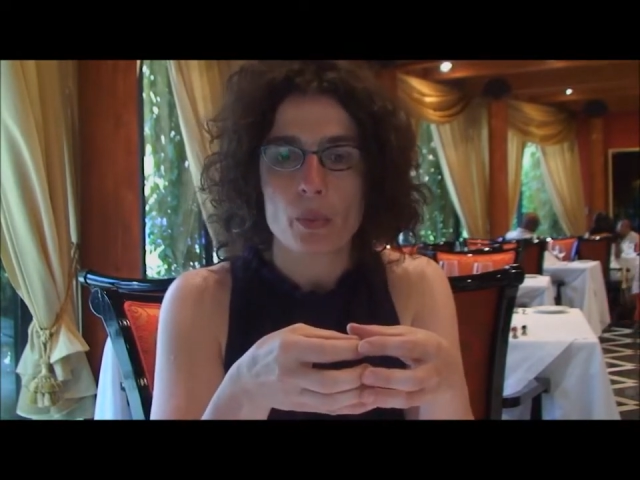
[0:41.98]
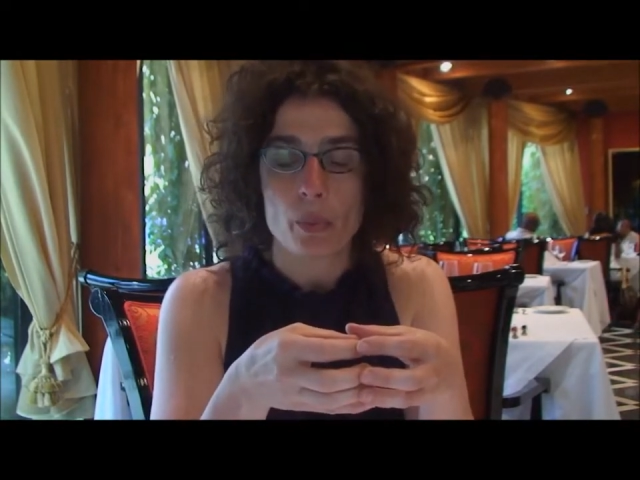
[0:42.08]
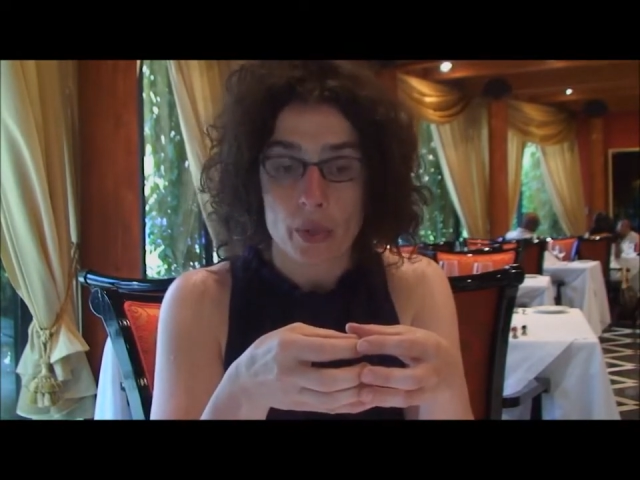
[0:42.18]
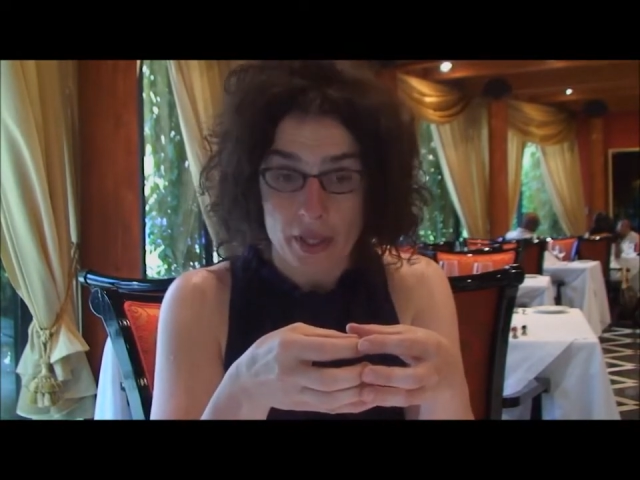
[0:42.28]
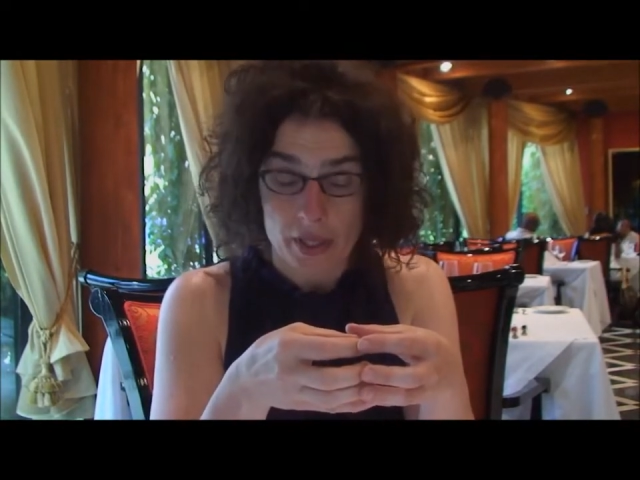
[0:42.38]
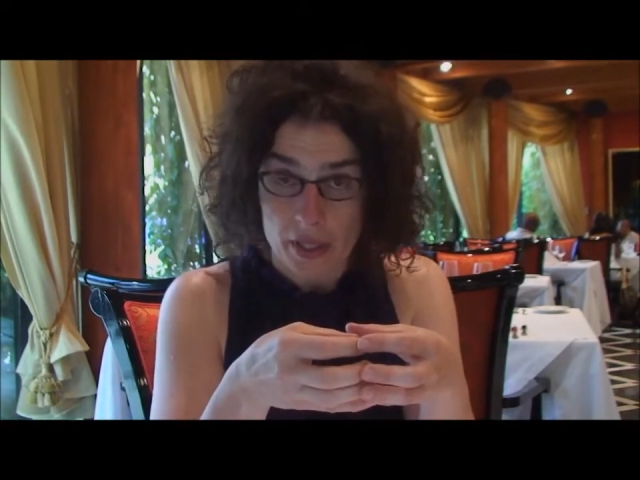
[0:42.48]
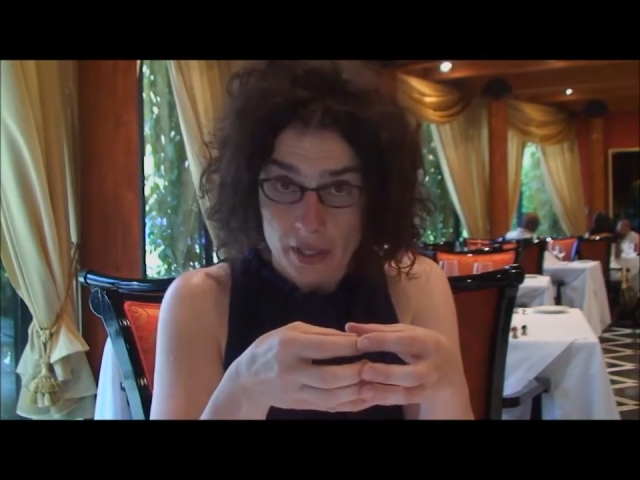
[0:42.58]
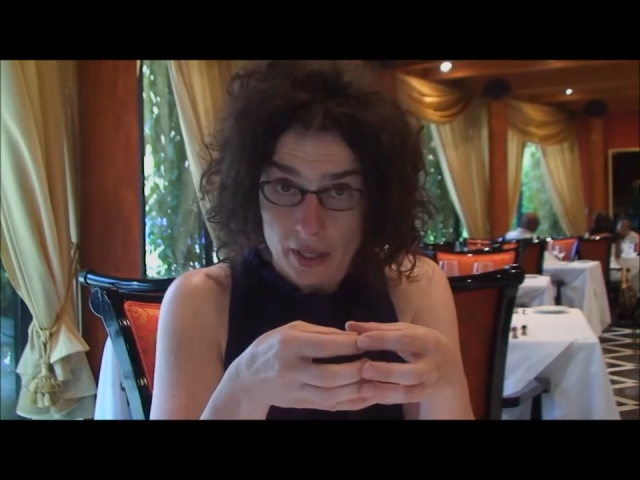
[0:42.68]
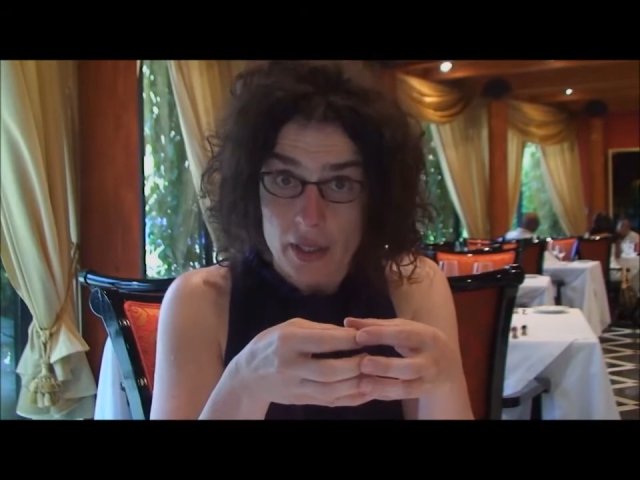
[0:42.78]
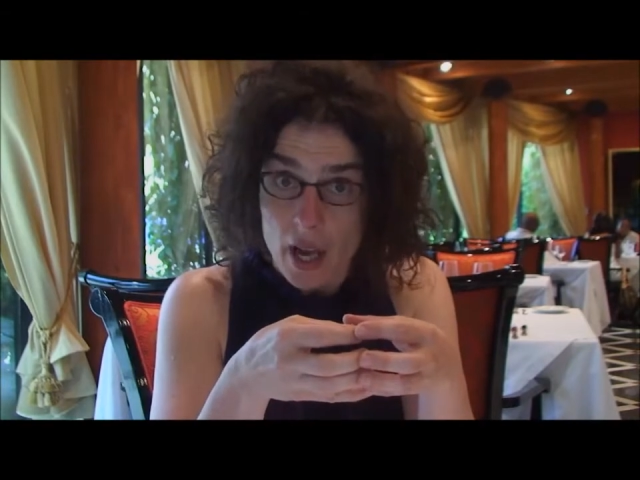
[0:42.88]

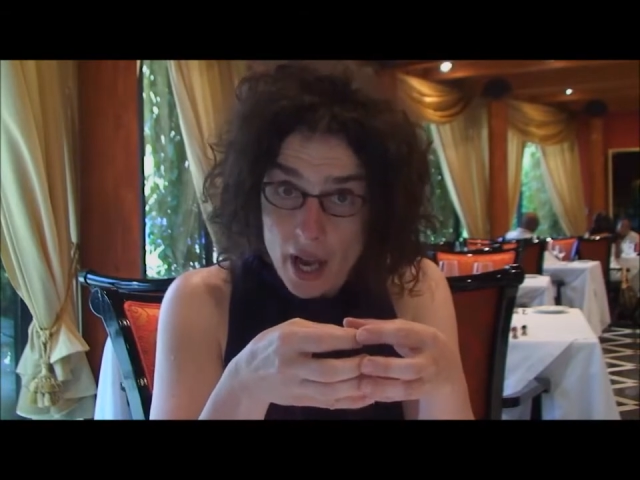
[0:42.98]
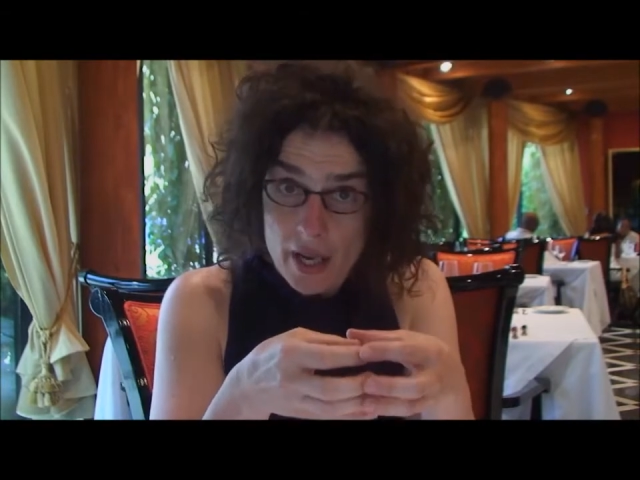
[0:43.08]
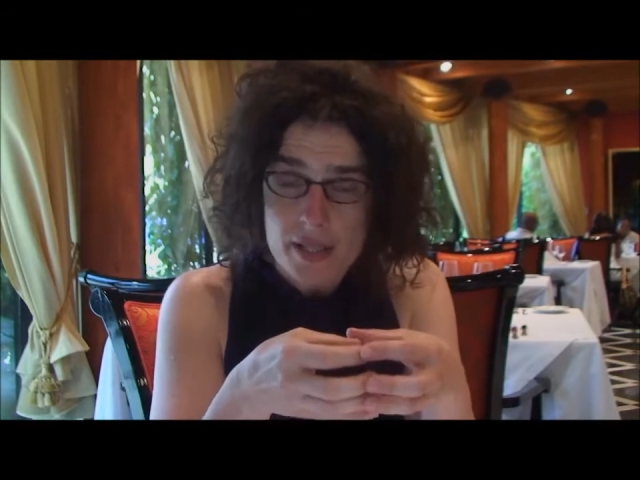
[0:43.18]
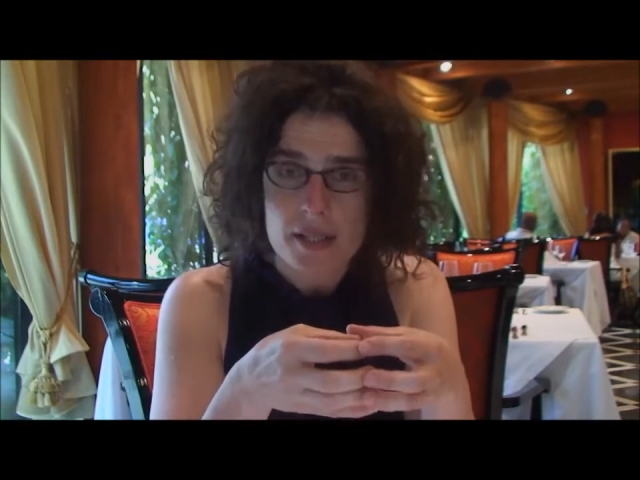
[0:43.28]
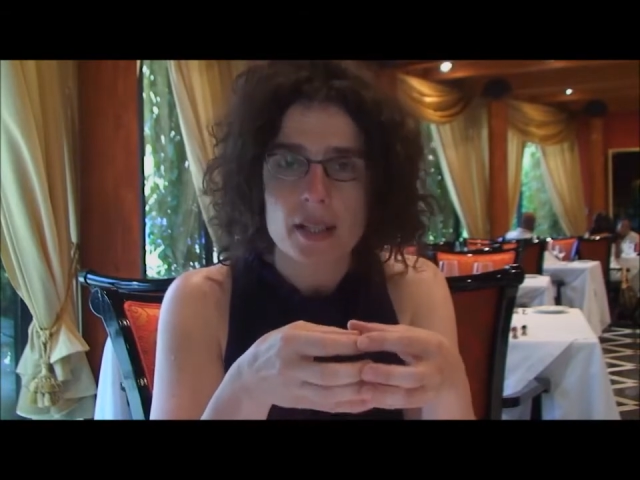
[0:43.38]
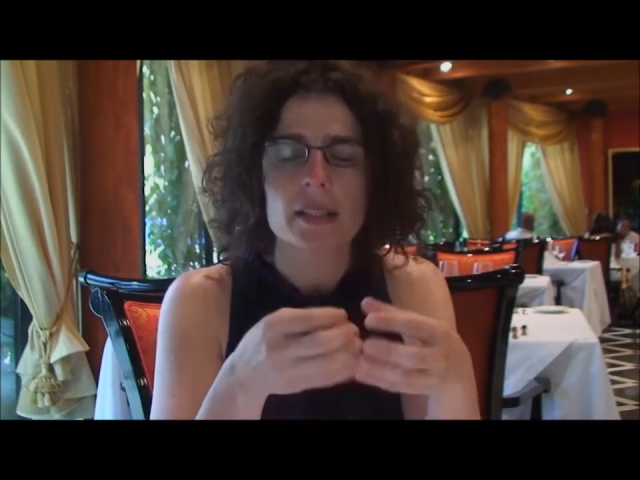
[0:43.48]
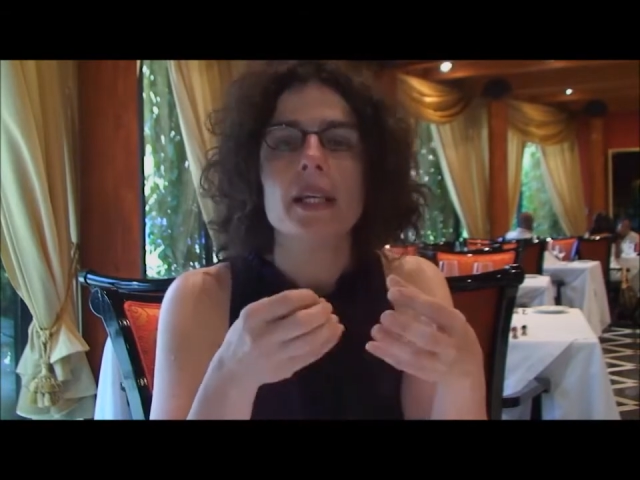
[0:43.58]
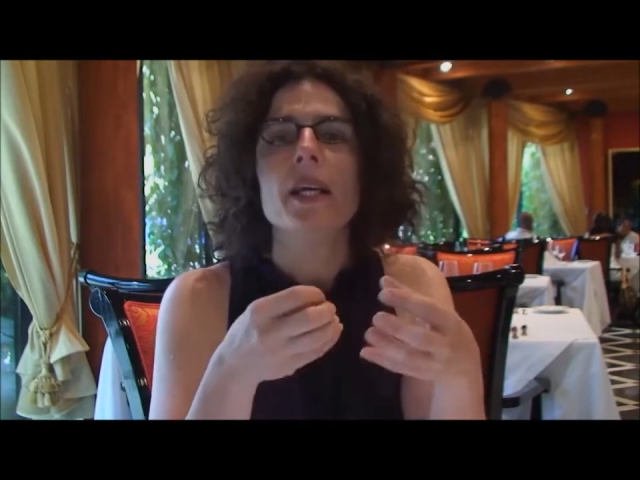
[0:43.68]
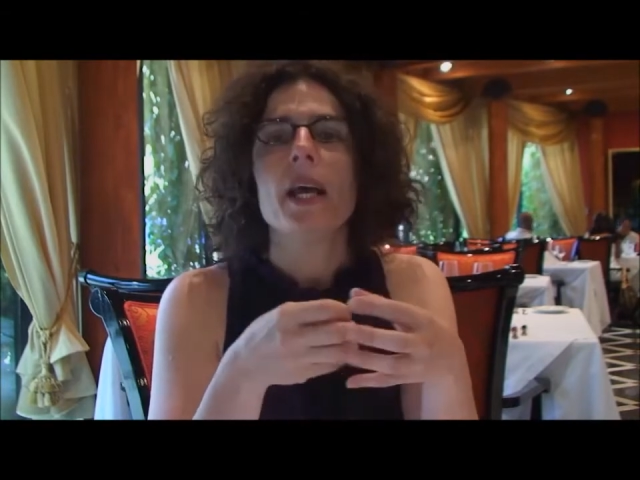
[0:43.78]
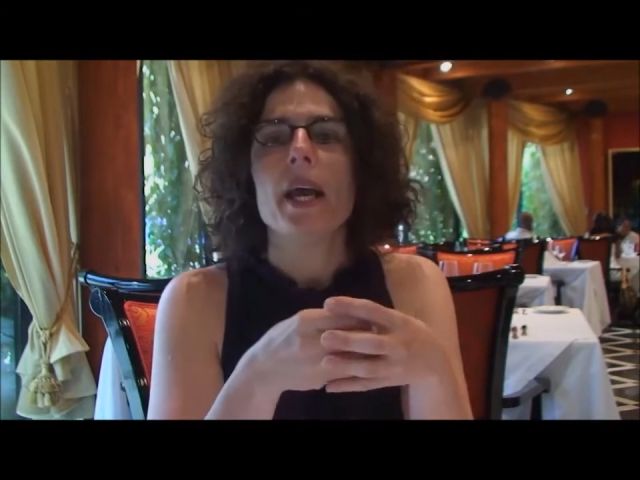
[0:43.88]
in Hayastan,
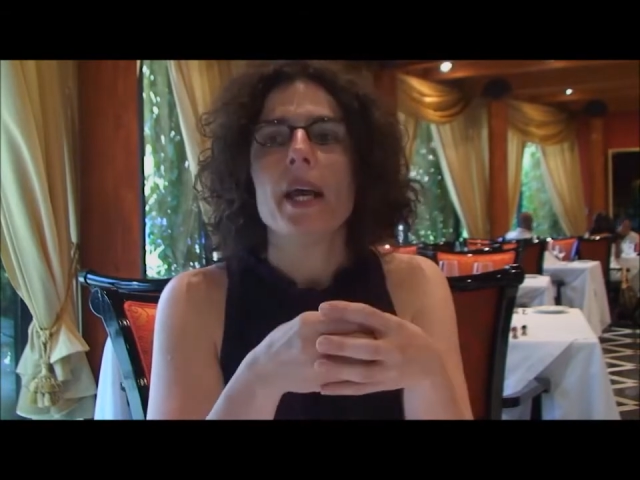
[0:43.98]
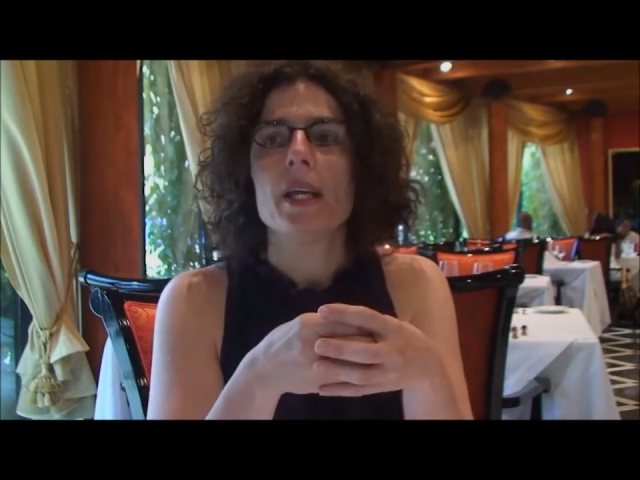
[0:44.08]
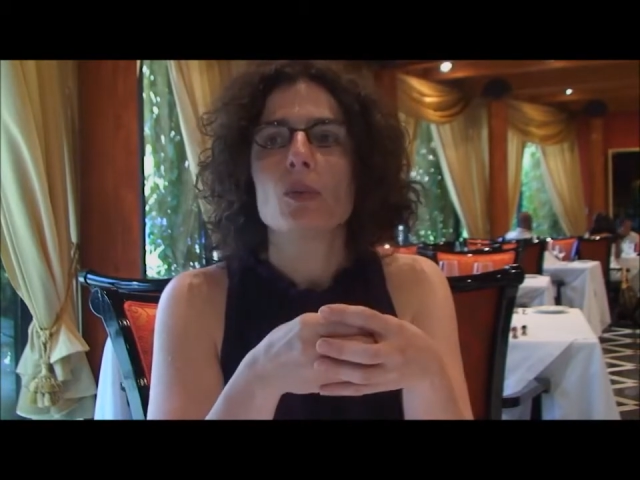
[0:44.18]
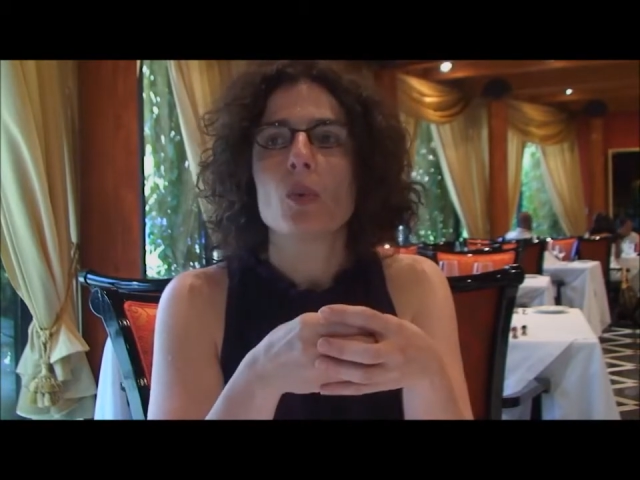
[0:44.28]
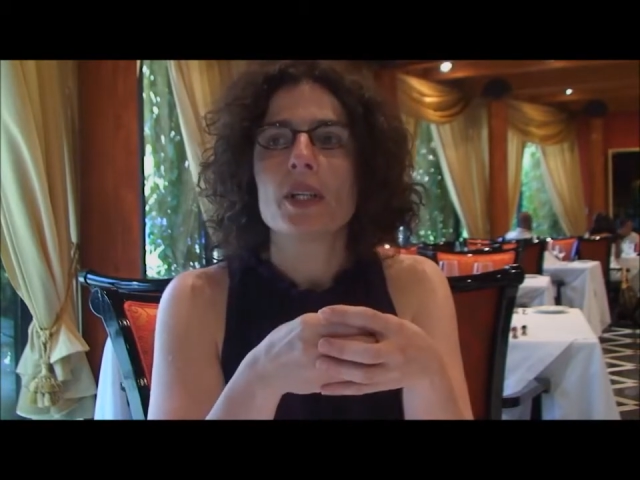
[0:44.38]
and what